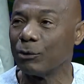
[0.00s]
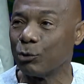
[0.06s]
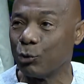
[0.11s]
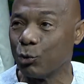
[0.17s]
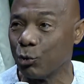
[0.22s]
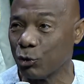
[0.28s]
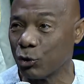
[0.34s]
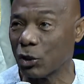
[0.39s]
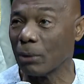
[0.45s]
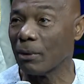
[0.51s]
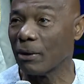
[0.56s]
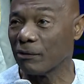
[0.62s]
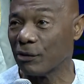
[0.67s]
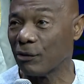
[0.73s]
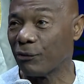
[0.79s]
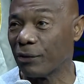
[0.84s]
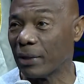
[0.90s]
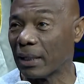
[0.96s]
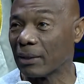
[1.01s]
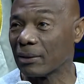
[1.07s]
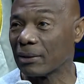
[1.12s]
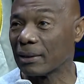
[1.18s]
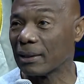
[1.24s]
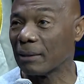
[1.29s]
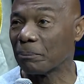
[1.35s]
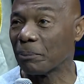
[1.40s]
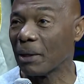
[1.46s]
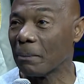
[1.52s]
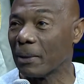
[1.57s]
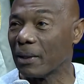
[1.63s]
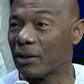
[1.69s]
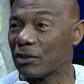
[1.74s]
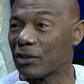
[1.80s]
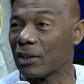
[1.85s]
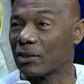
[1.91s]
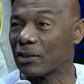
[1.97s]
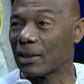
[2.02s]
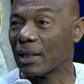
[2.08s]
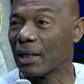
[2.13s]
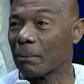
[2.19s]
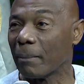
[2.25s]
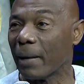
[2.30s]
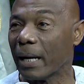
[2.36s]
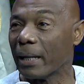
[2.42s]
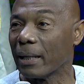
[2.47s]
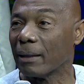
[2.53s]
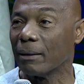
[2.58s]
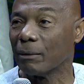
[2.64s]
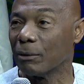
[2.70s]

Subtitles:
do some of the things the Prime Minister is saying by